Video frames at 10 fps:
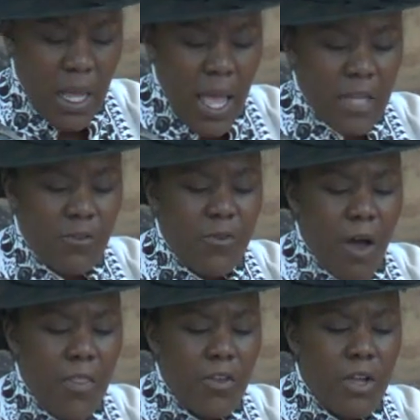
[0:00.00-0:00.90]
And
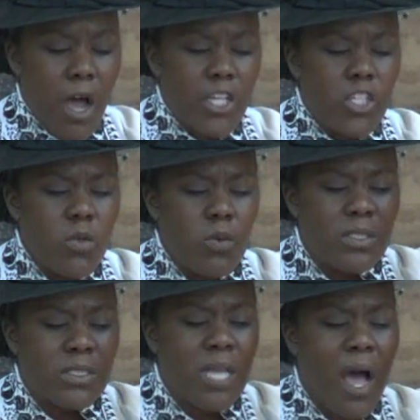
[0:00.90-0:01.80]
Father God, you will
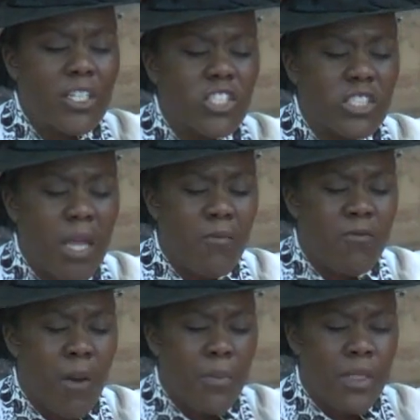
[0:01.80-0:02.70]
touch them
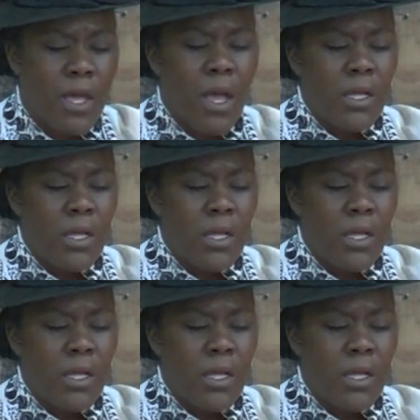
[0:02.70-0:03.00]
from the